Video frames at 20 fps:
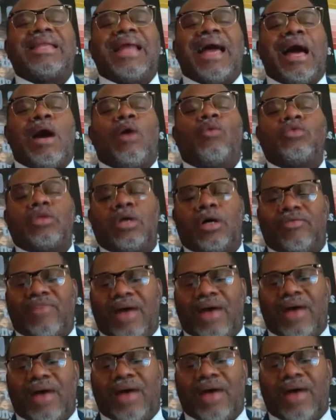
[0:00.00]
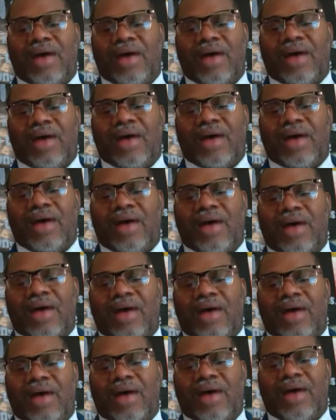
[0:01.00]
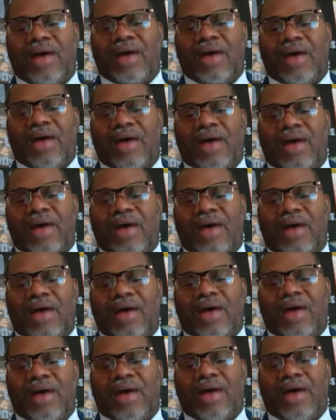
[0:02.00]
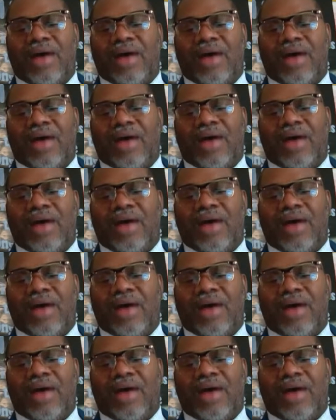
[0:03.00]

out of our box or our comfort zone